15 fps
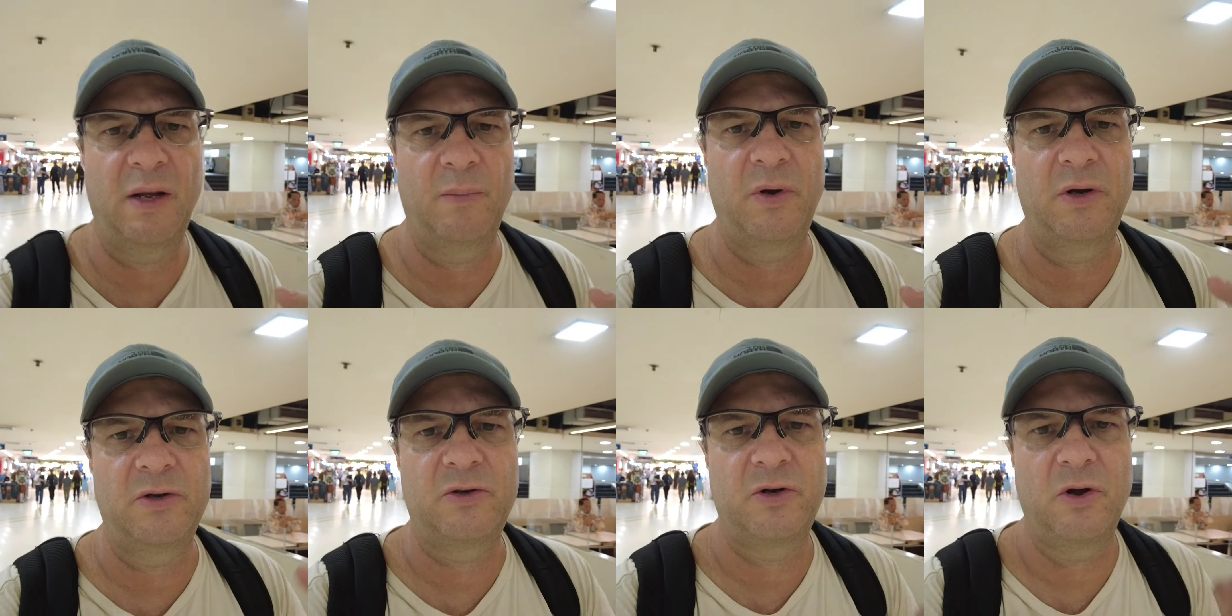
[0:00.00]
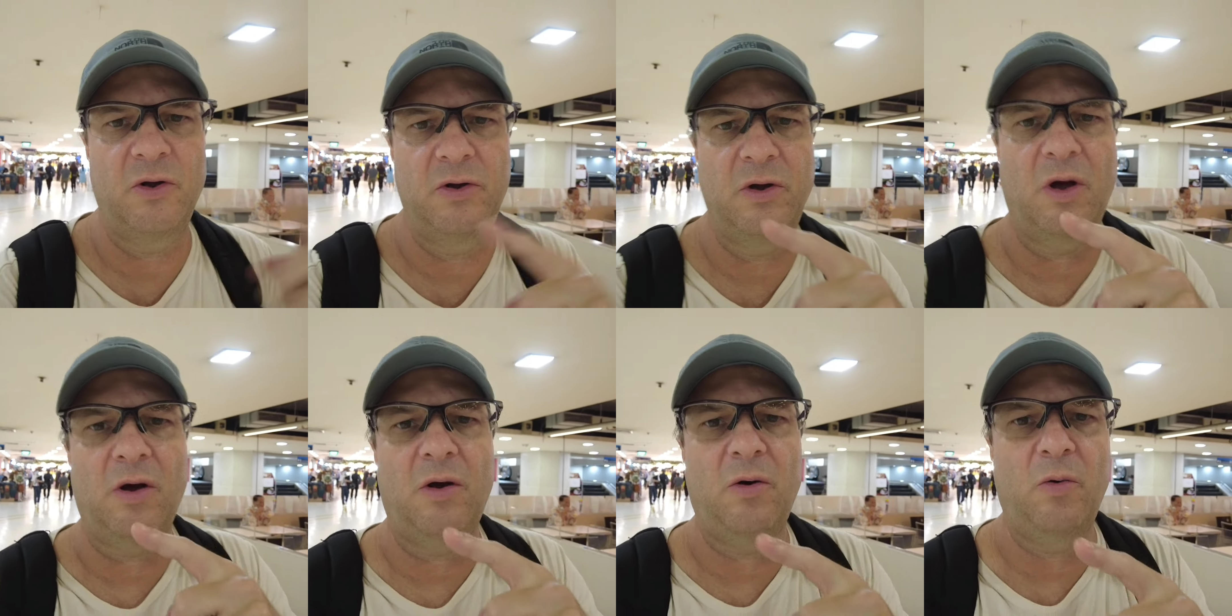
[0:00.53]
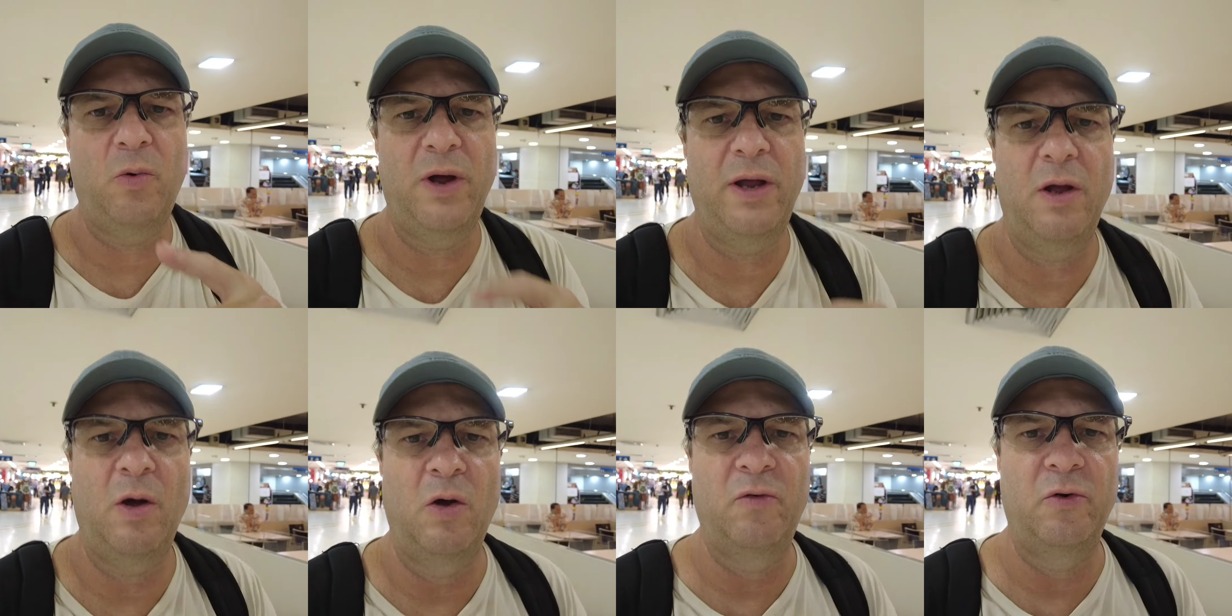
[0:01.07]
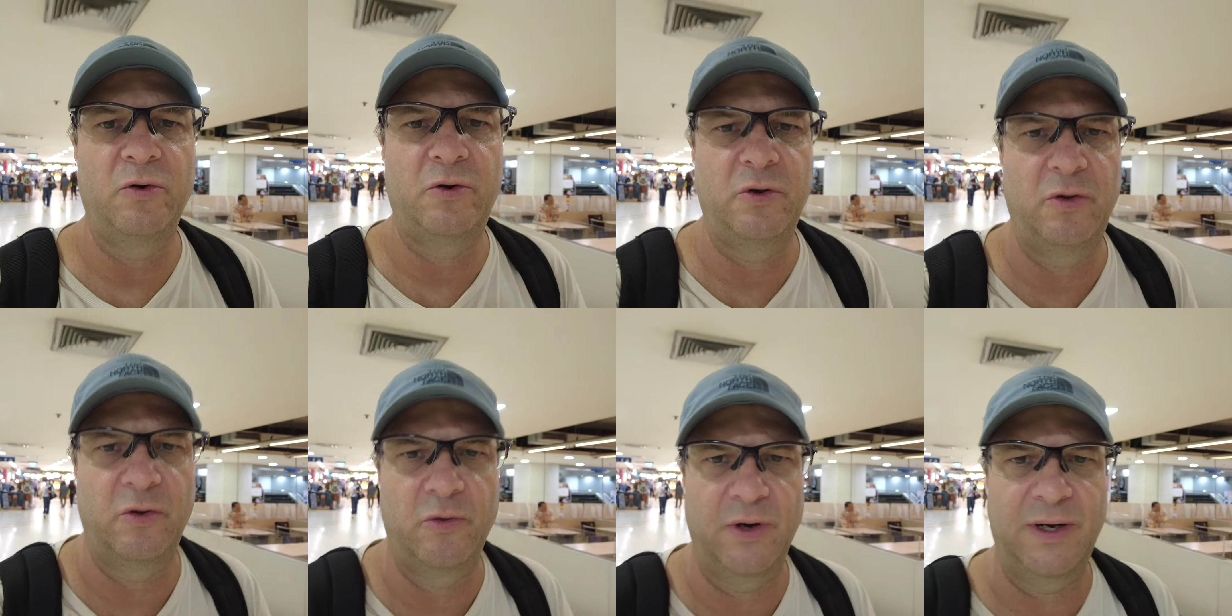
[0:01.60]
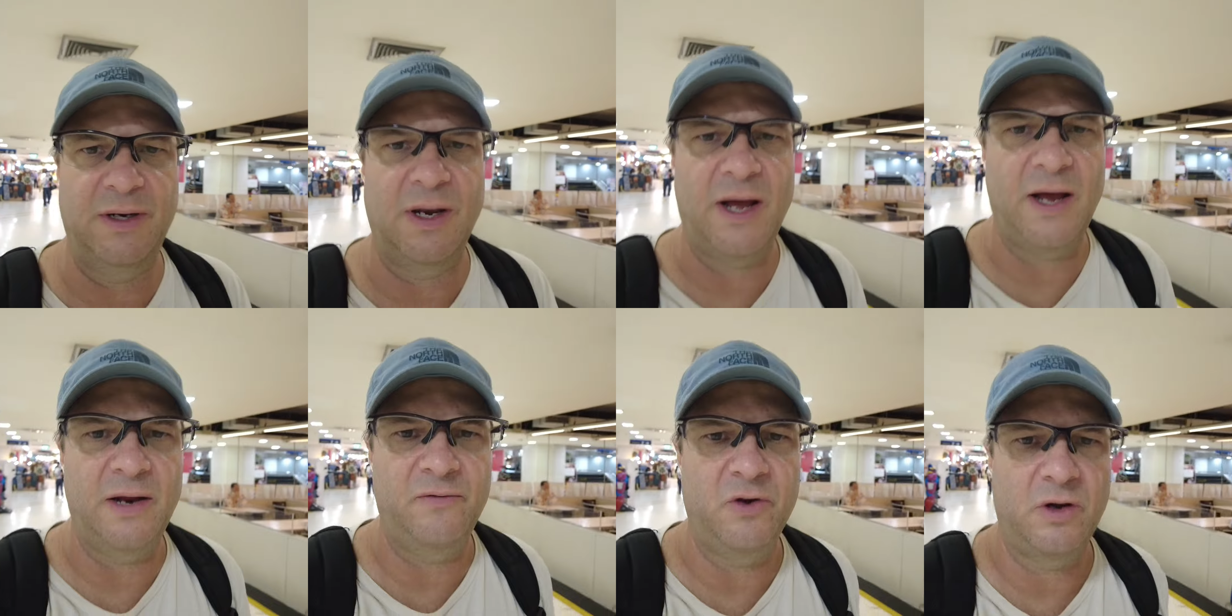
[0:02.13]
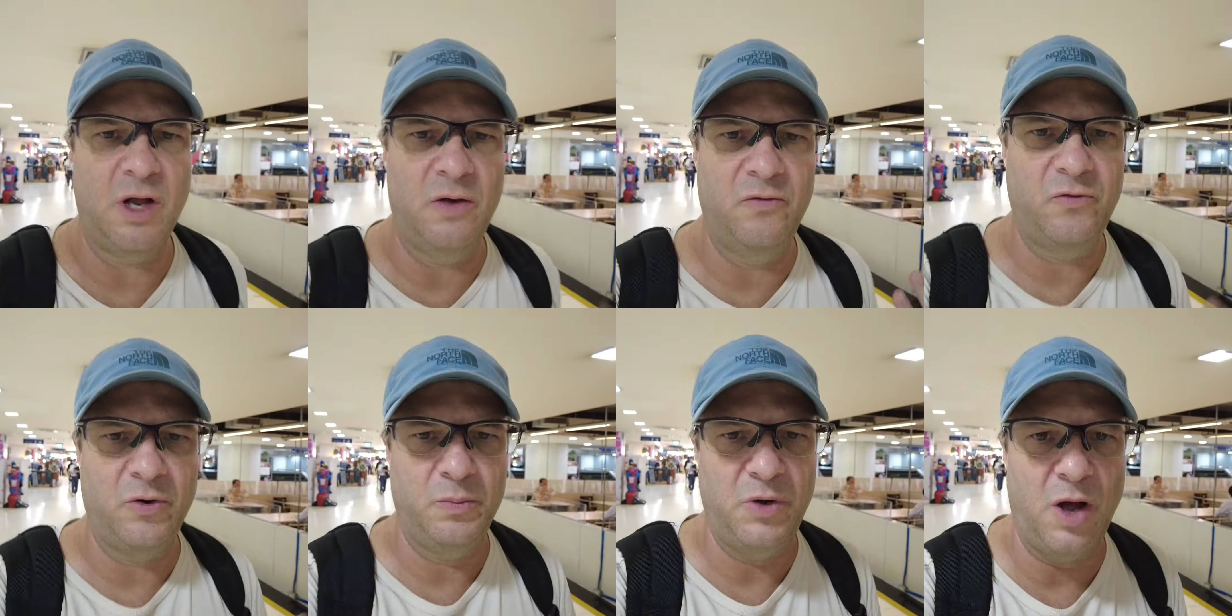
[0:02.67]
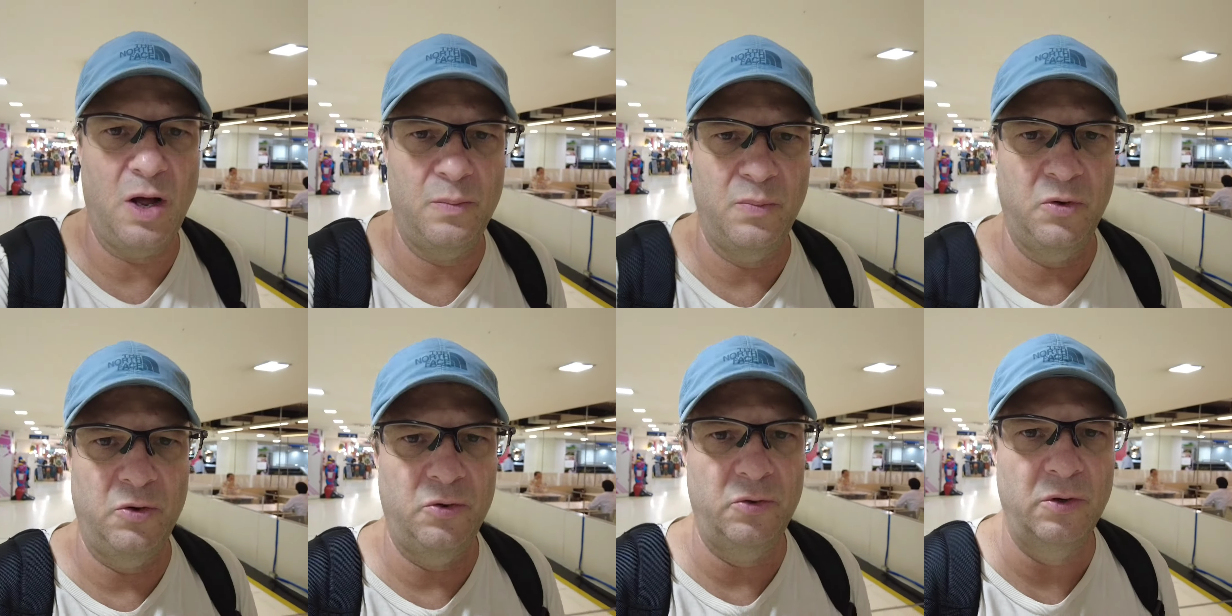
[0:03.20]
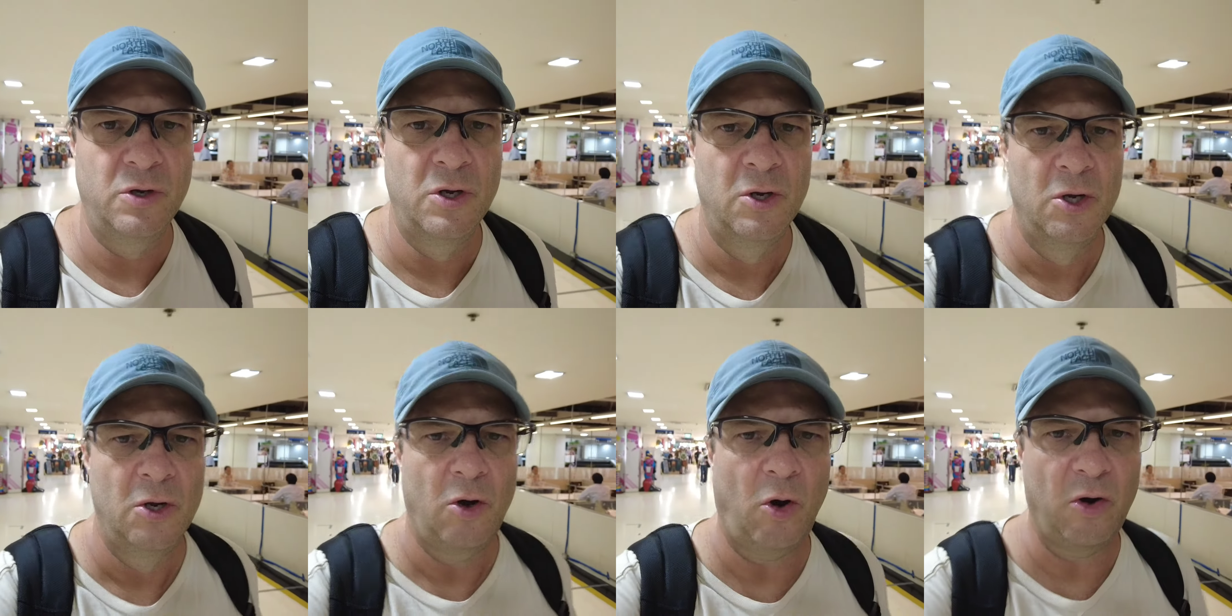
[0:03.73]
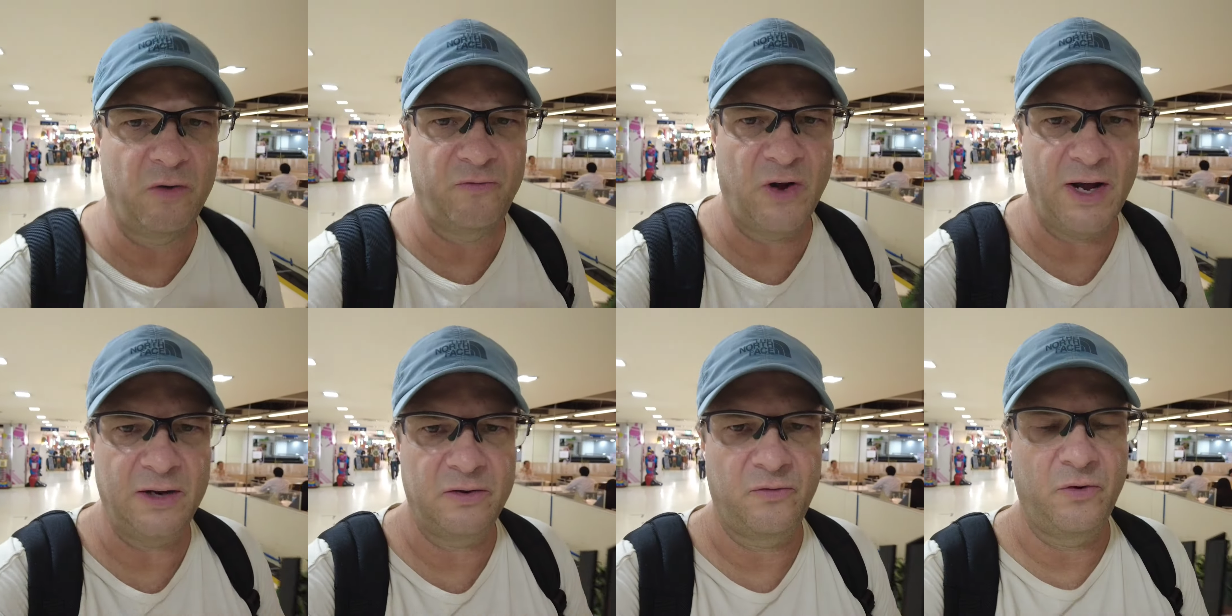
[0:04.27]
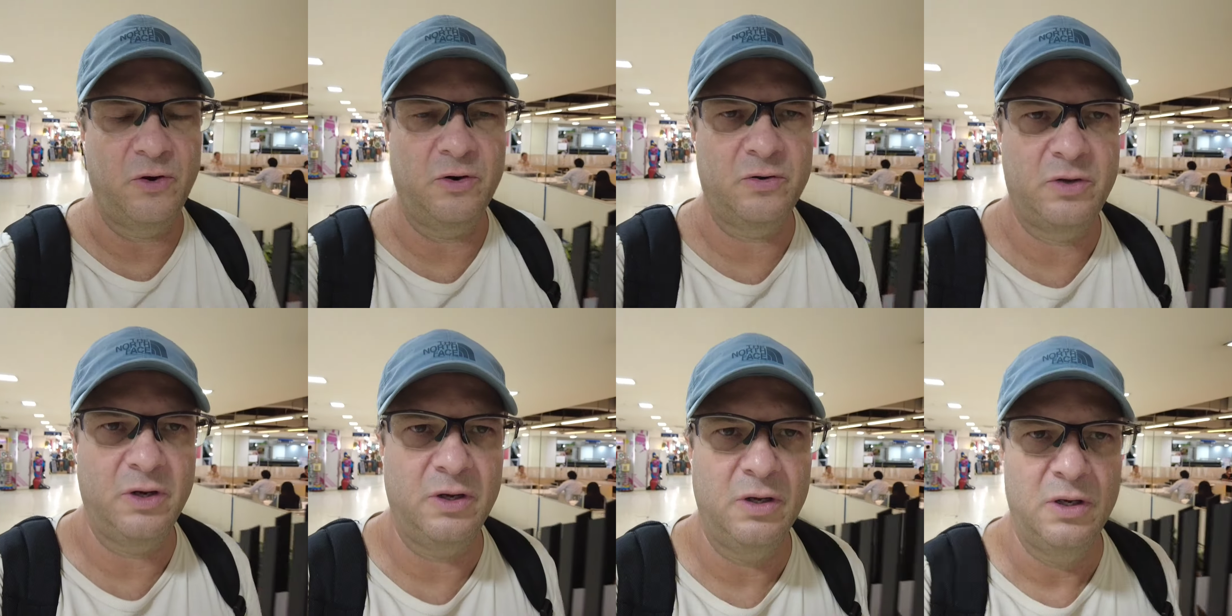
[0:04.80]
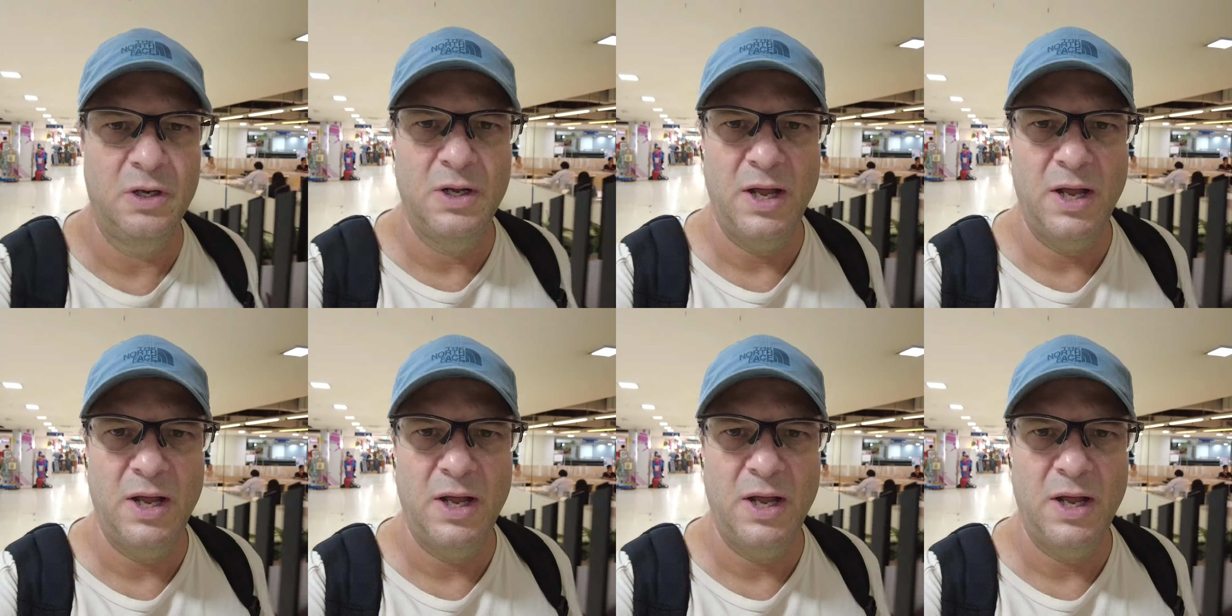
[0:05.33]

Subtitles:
I'm gonna show y'all a way over to the green line if you're coming from Don Mueang or vice versa.